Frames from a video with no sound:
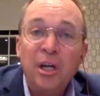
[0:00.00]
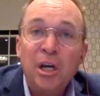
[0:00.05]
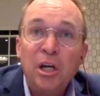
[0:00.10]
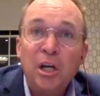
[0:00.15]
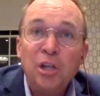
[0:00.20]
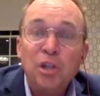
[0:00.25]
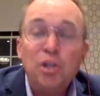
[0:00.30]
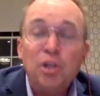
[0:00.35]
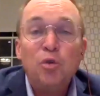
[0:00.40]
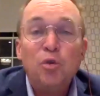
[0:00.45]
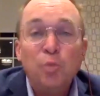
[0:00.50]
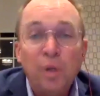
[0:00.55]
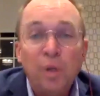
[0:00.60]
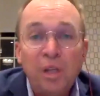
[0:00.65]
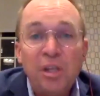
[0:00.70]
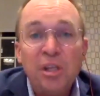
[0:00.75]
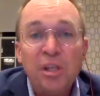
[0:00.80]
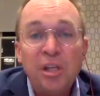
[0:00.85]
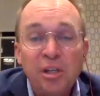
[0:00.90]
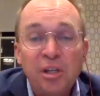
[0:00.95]
do you really
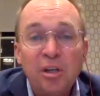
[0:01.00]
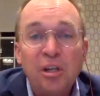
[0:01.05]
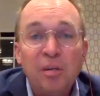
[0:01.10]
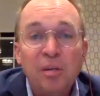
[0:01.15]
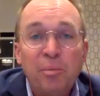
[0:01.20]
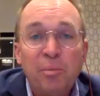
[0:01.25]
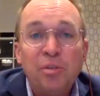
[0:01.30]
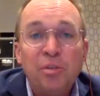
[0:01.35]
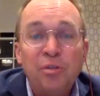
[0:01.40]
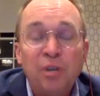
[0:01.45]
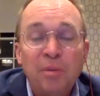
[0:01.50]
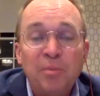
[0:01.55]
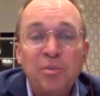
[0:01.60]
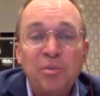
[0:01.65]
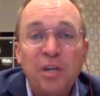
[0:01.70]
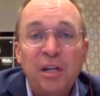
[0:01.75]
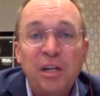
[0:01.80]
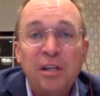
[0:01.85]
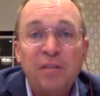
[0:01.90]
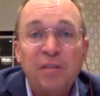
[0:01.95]
think they're going to put a Trump
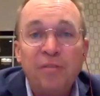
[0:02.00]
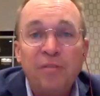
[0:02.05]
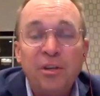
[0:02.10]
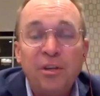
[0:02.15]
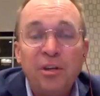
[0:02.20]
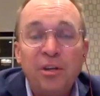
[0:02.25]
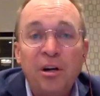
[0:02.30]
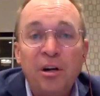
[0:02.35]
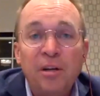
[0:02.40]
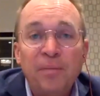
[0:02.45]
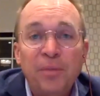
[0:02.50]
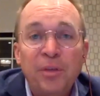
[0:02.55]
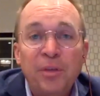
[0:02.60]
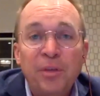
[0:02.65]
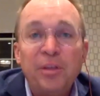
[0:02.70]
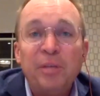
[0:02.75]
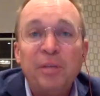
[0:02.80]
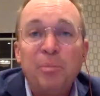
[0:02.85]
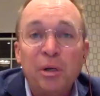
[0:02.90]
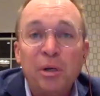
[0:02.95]
sign in their front yard? You,
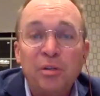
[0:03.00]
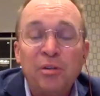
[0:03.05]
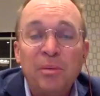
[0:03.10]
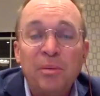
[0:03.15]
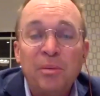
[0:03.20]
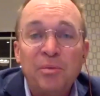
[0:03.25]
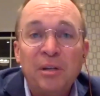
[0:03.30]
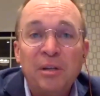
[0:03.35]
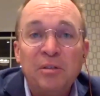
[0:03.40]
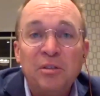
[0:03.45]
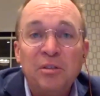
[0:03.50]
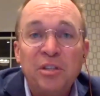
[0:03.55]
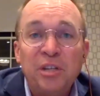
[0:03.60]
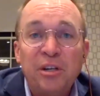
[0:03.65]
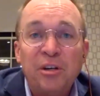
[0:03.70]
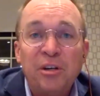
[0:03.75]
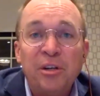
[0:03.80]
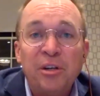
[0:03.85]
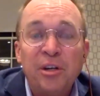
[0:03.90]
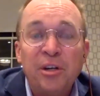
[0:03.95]
you put a Trump a
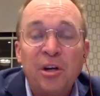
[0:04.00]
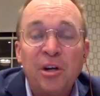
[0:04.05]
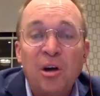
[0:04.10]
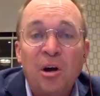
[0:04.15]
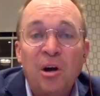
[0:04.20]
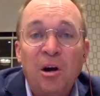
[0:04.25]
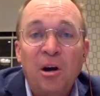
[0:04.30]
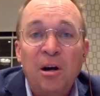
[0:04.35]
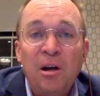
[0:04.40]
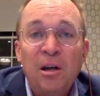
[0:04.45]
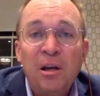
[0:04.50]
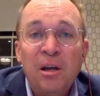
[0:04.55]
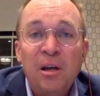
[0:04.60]
sticker on their car? No,